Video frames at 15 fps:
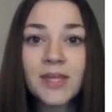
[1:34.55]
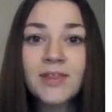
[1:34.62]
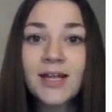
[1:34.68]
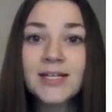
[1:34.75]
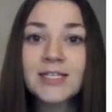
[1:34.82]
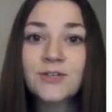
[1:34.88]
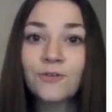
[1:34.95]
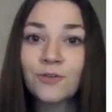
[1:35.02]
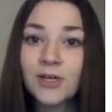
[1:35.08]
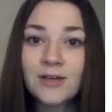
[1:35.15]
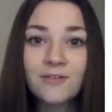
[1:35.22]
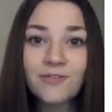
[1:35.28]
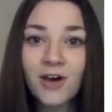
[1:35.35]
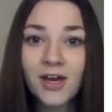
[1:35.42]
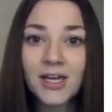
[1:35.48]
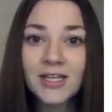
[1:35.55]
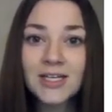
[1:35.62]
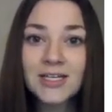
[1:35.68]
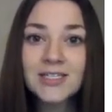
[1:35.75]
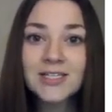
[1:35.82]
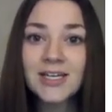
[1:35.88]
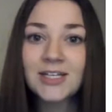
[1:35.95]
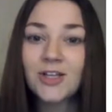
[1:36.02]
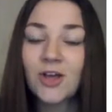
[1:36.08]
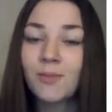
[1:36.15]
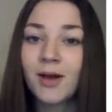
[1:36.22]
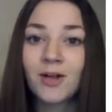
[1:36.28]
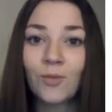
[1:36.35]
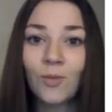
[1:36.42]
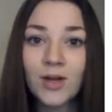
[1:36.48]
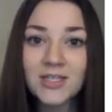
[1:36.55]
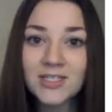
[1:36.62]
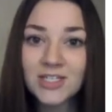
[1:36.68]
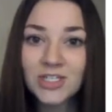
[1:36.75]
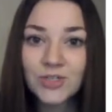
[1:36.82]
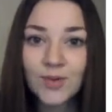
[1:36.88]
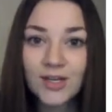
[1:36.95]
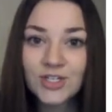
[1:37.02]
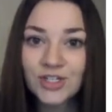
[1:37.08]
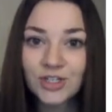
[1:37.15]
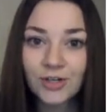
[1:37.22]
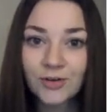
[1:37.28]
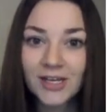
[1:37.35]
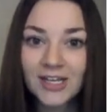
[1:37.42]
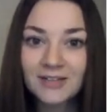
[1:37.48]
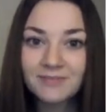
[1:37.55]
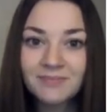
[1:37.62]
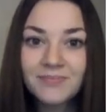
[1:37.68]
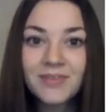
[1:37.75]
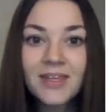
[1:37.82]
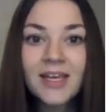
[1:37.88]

that is free of fogginess no matter what situation you're in.